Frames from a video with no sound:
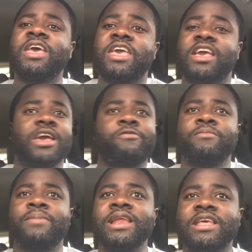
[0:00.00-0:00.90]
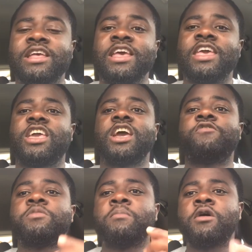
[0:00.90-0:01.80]
He gave him money. He gave
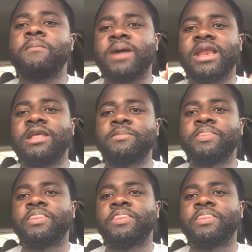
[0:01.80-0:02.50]
him more money